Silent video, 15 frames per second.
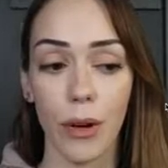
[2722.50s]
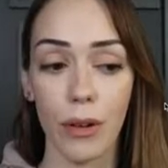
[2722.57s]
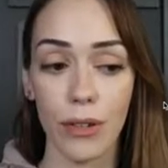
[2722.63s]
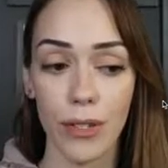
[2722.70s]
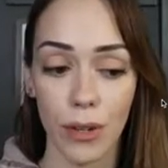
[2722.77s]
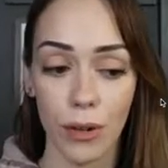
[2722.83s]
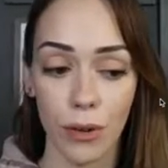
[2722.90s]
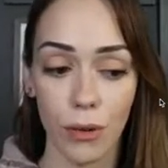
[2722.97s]

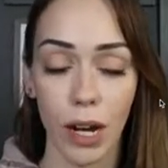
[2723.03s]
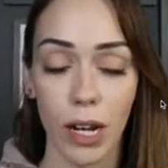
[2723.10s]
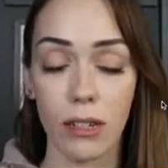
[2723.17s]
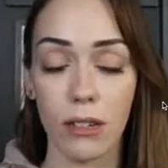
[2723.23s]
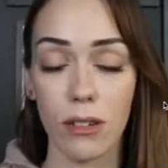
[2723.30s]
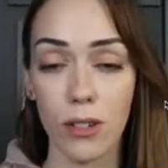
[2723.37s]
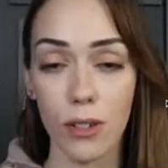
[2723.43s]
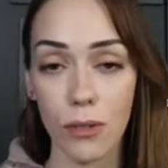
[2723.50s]
Also,
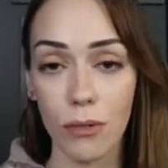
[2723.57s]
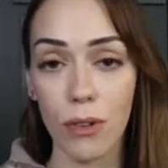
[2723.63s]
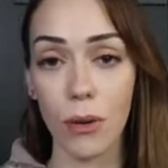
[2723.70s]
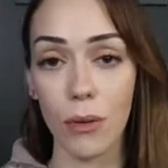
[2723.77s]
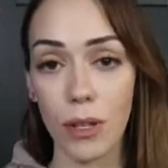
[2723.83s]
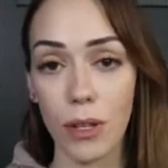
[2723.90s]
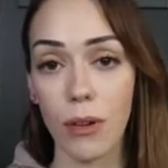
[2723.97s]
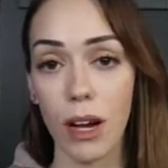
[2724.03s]
I do
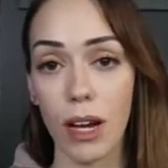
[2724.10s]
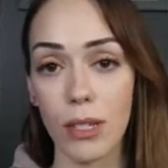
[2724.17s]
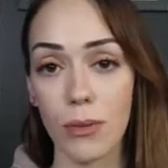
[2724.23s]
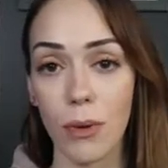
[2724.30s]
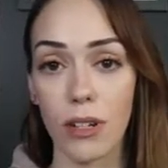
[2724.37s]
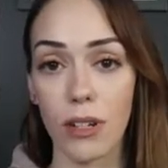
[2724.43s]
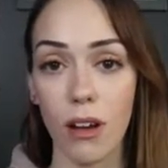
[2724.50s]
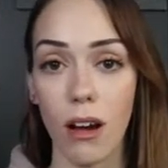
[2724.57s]
know that you
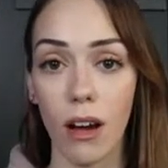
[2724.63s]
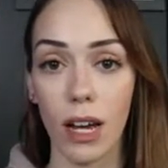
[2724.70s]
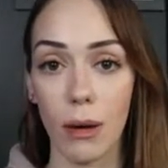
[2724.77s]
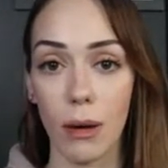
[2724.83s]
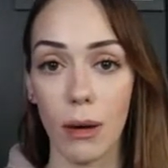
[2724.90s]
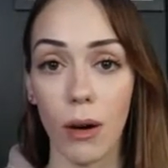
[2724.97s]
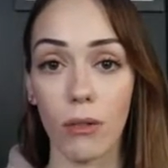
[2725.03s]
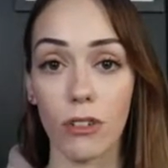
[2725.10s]
guys want to talk
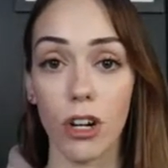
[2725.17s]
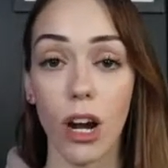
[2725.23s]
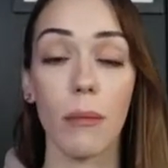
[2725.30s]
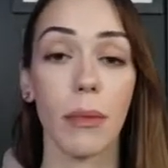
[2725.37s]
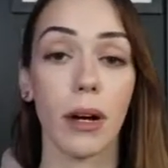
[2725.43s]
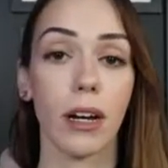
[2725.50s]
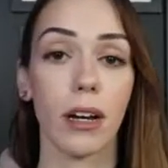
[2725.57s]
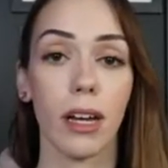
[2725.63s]
about
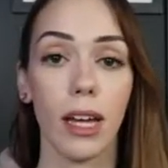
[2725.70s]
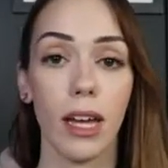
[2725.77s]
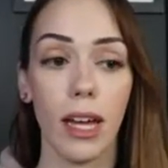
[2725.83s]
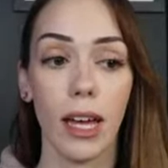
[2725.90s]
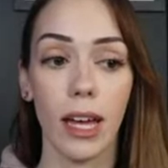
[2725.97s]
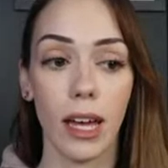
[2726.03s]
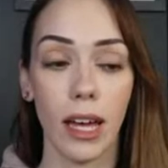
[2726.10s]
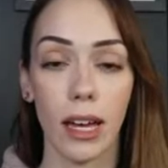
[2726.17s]
drama
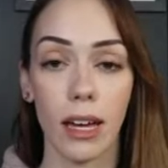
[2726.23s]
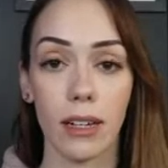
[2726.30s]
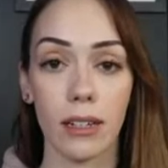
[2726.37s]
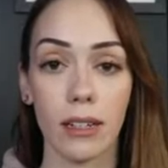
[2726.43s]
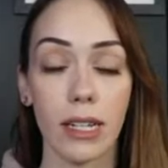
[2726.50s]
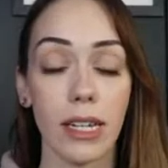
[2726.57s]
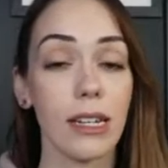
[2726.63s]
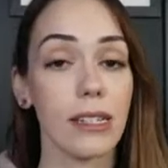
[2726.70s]

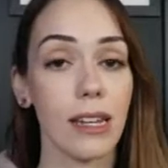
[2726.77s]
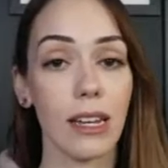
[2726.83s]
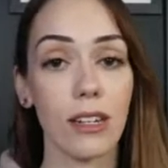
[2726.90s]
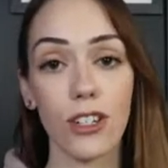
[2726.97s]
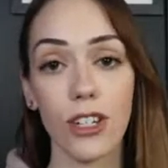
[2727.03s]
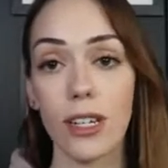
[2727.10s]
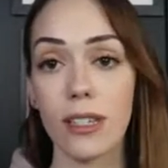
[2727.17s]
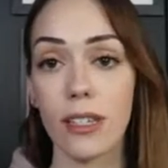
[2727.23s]
and he
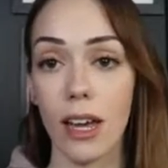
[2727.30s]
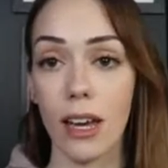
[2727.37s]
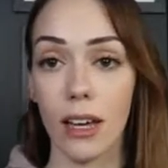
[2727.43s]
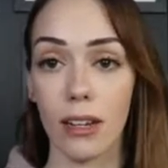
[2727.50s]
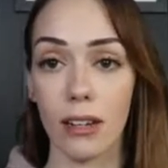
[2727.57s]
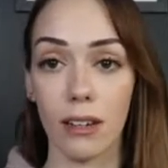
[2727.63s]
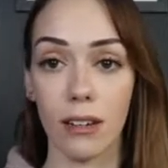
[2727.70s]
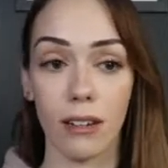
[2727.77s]
said, she
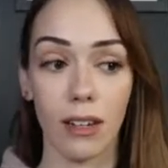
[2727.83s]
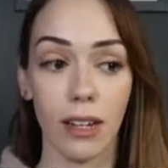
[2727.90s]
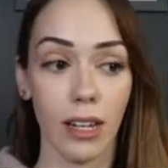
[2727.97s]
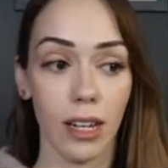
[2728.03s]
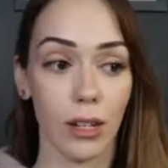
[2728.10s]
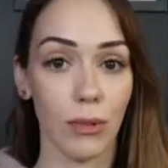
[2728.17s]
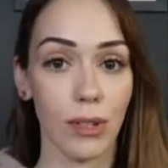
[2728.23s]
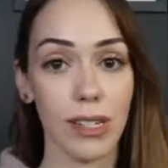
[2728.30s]
said, and
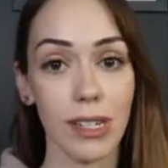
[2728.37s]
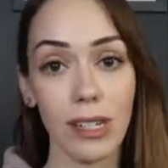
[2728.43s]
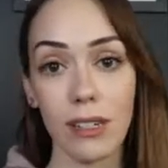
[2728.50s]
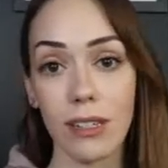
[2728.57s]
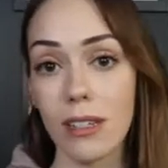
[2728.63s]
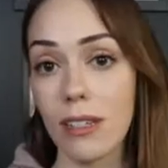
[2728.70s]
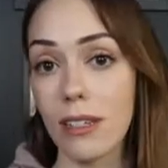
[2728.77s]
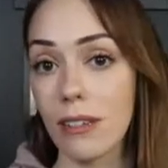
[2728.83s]

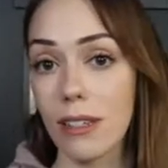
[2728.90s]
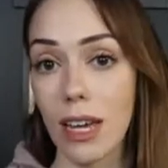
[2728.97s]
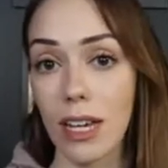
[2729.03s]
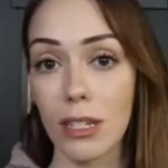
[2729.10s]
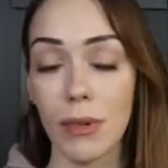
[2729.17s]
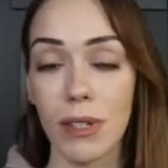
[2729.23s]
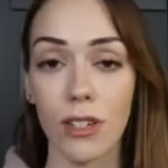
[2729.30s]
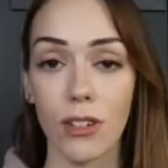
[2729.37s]
receipts and
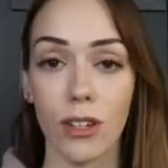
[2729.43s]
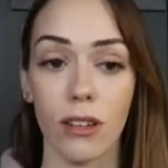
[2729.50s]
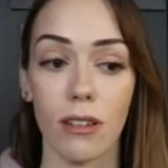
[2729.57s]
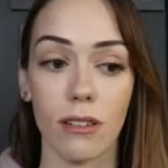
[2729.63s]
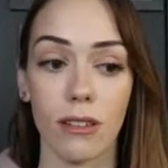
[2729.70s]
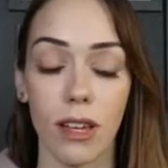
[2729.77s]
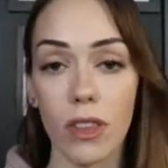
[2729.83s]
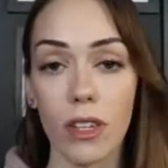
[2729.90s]
text
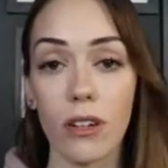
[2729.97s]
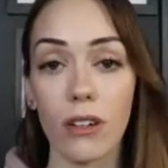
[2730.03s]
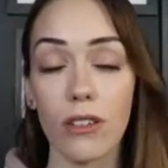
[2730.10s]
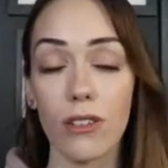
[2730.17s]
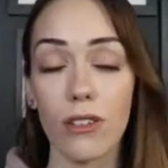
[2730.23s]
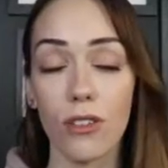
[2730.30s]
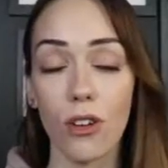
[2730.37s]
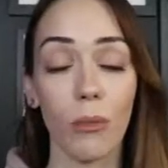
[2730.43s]
messages. There
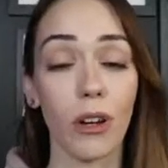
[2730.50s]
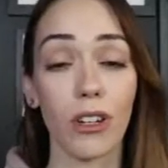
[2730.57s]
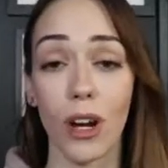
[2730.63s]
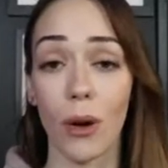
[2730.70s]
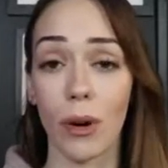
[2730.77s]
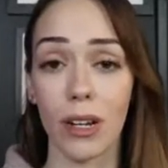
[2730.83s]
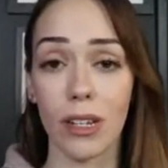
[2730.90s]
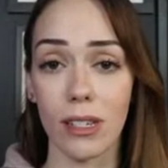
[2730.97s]
is so
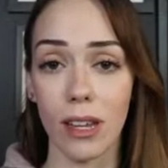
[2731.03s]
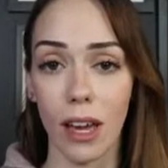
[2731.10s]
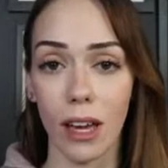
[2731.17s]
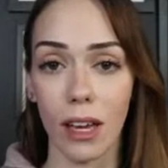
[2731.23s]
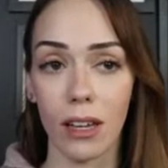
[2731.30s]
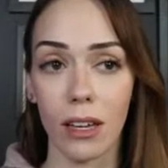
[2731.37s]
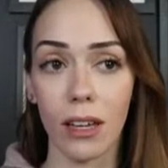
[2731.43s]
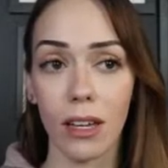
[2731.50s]
much I want to
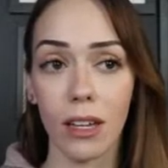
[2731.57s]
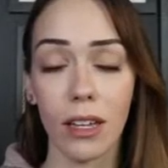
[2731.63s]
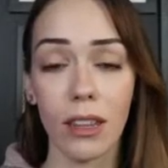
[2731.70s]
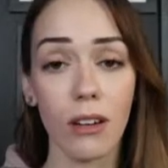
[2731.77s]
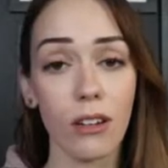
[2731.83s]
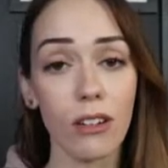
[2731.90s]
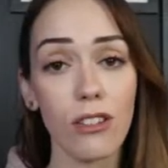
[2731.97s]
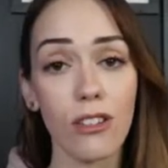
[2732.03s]
say.
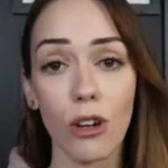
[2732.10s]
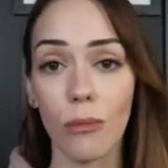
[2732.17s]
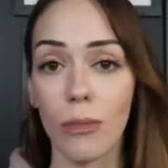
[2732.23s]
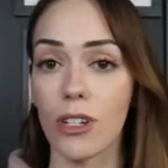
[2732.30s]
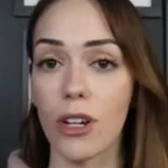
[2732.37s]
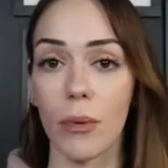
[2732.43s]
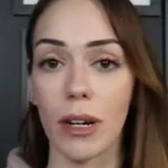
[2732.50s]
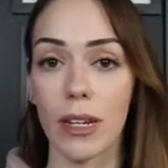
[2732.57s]
There's so
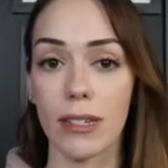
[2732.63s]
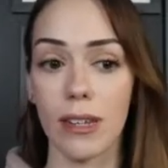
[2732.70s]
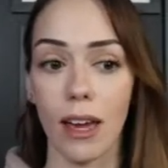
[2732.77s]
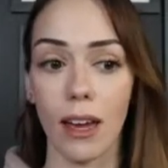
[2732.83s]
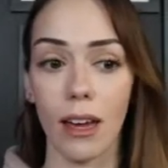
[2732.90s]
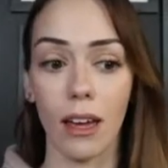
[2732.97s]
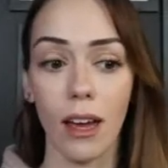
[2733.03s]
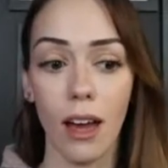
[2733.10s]
much I want to
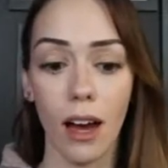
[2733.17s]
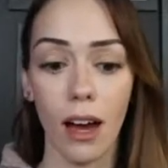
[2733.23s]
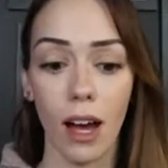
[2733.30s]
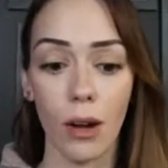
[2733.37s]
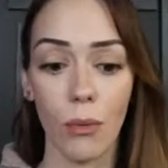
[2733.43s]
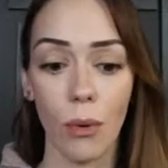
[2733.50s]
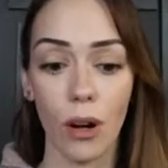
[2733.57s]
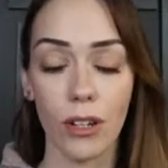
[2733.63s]
say.
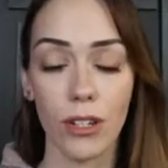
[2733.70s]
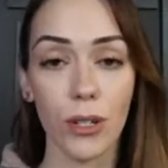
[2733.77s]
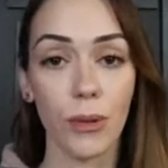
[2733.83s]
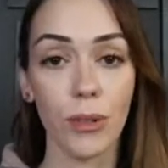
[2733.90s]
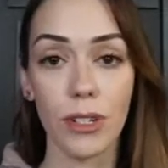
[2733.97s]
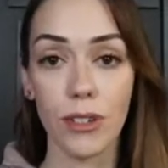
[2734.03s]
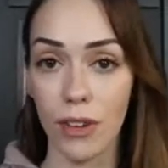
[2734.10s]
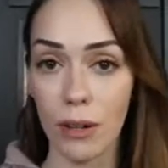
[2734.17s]
I want
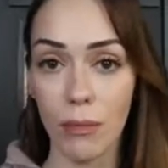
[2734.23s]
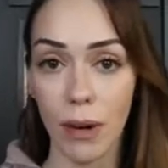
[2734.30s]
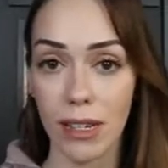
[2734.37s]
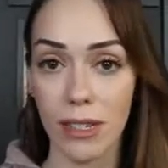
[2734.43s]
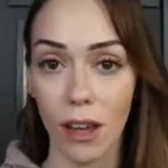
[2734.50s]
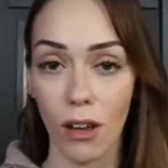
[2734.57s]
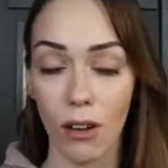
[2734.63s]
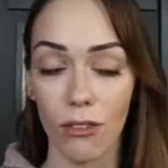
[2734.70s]
to defend
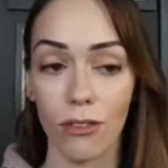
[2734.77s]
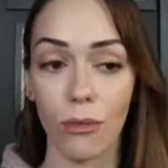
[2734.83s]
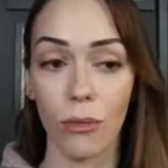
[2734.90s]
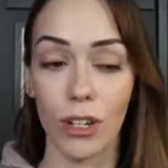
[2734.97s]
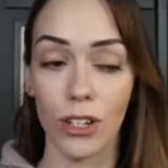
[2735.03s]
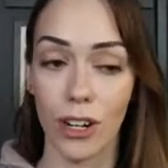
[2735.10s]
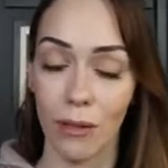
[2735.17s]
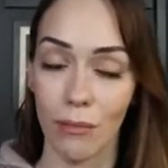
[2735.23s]
myself,
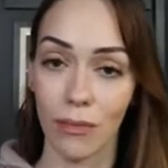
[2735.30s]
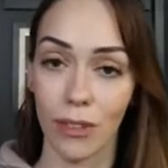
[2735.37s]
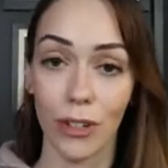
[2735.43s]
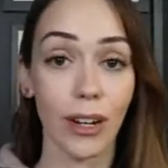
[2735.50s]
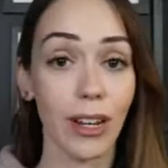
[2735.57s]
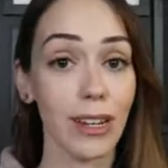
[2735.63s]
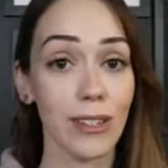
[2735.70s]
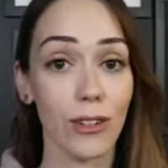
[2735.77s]
which I'm
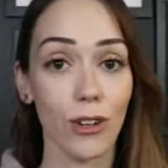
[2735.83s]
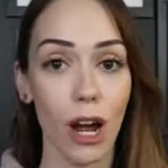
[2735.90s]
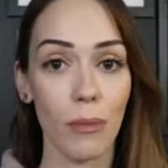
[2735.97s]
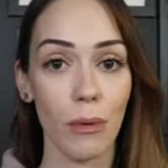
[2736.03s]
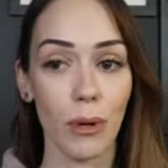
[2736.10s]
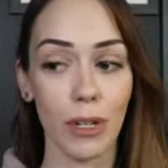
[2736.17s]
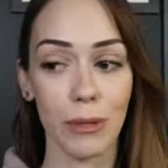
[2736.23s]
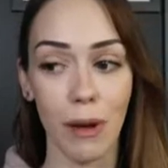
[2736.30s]
learning is a
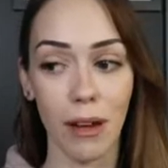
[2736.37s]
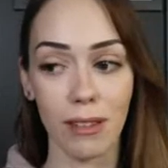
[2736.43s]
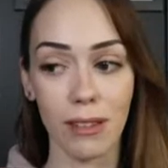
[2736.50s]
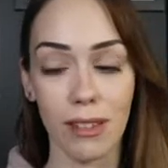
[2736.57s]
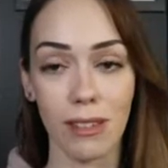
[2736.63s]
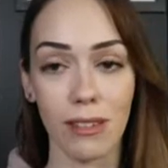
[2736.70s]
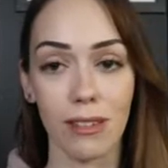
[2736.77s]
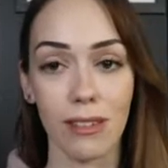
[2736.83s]
trauma
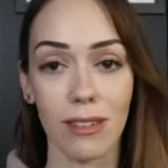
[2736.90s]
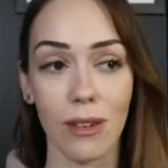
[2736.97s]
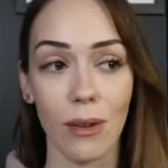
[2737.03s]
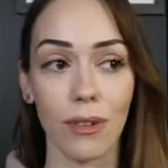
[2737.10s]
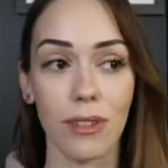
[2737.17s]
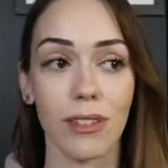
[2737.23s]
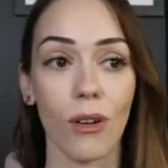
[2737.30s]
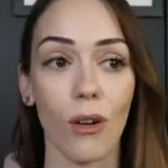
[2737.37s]
response.
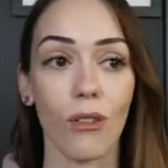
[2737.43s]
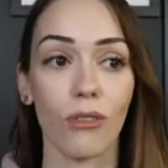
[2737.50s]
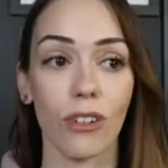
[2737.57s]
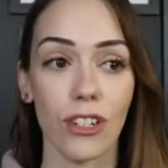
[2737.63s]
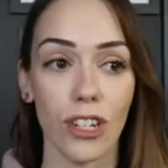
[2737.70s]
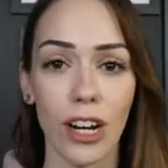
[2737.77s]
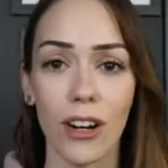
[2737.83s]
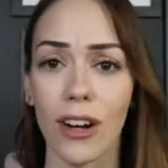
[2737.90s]
So is
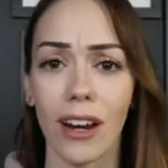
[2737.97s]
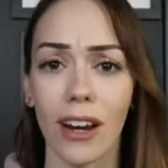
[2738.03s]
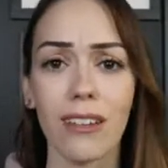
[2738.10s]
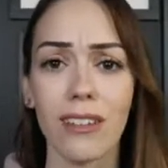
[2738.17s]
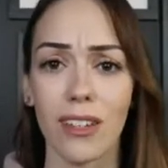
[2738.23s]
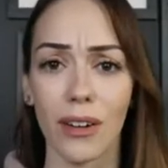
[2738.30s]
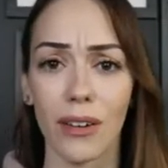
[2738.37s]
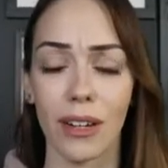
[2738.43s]

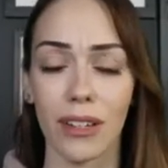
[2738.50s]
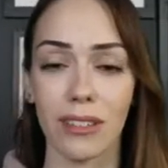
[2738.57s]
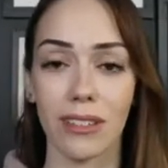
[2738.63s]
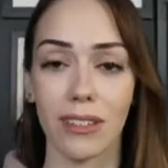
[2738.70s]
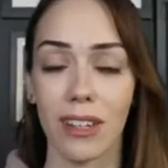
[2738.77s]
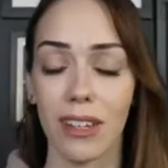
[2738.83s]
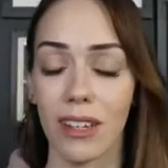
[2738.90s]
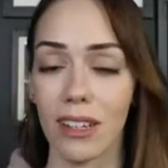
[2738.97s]
oversharing. So I
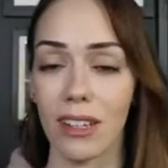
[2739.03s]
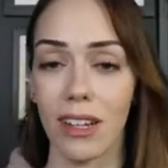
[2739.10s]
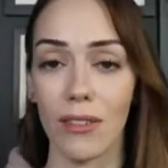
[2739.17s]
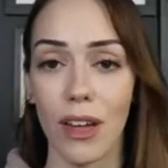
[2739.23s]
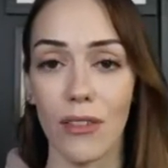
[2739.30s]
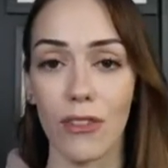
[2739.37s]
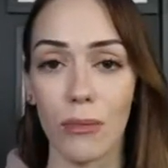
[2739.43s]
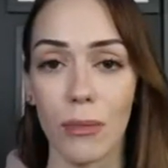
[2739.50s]

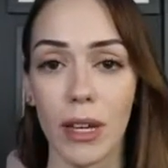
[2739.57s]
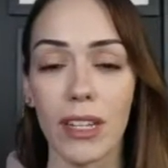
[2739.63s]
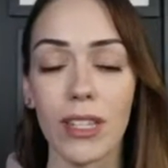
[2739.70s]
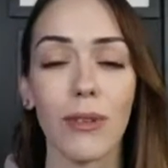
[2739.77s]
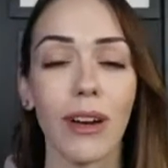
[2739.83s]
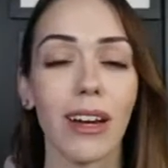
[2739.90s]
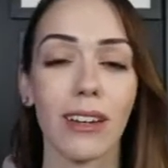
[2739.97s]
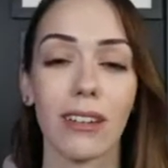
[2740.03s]
love that for me.
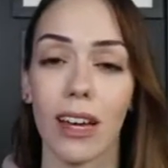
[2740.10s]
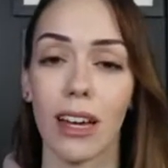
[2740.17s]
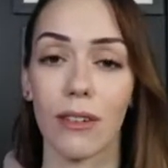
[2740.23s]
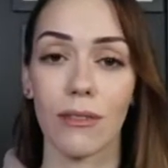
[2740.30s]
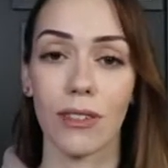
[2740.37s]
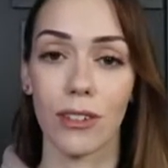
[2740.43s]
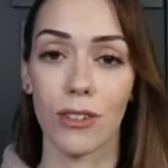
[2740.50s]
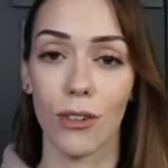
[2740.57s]
That's why I
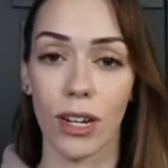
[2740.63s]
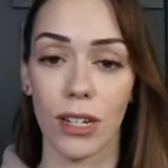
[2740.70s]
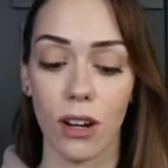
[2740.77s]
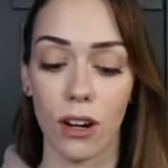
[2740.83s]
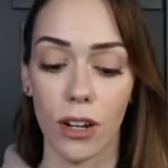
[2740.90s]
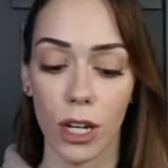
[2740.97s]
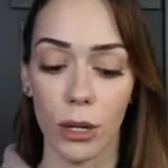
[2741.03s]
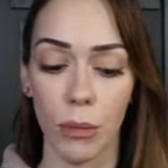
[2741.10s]
have such great
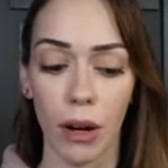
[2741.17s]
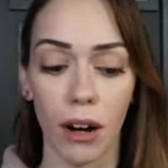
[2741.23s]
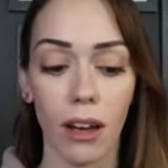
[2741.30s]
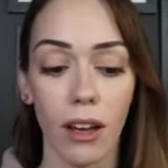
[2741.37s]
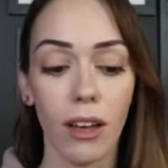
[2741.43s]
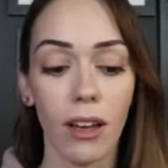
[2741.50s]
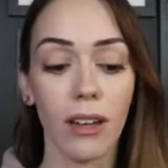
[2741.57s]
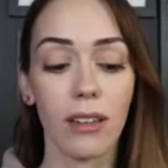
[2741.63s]
dark
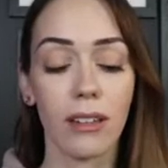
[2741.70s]
humor.